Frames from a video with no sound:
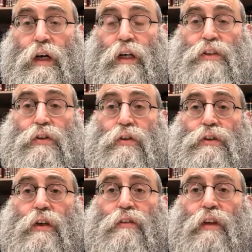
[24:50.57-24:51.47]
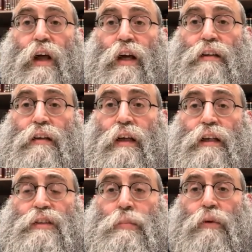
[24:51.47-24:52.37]
a source of light and
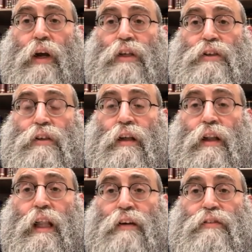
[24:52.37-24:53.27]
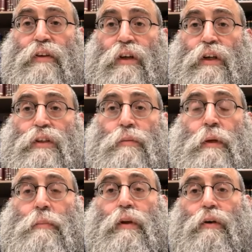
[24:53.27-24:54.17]
inspiration and love to
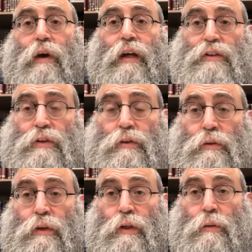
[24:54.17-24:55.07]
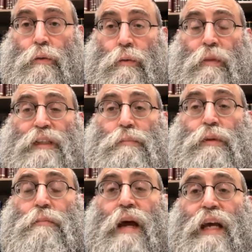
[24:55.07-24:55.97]
people around you, we must be
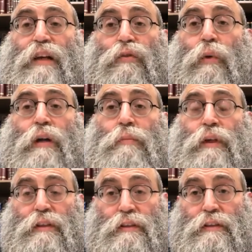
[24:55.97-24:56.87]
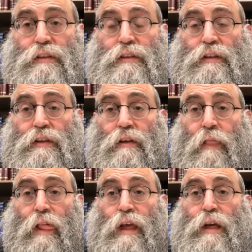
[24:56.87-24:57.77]
made of 1 piece.
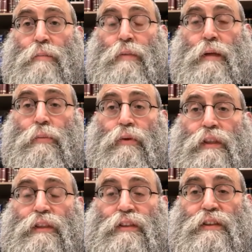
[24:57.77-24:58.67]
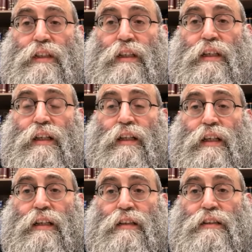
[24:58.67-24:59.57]
People need to see in
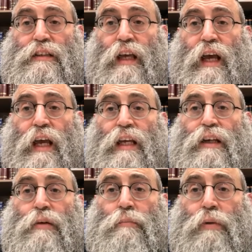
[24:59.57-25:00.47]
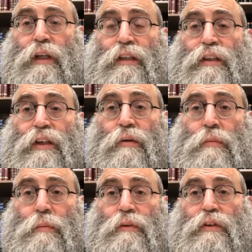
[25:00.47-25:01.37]
leaders a complete
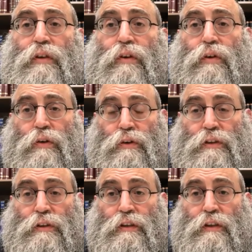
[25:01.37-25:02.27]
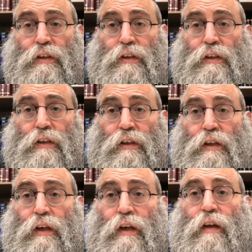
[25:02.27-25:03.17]
commitment to the cause,
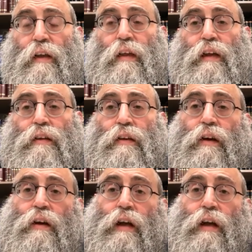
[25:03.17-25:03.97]
not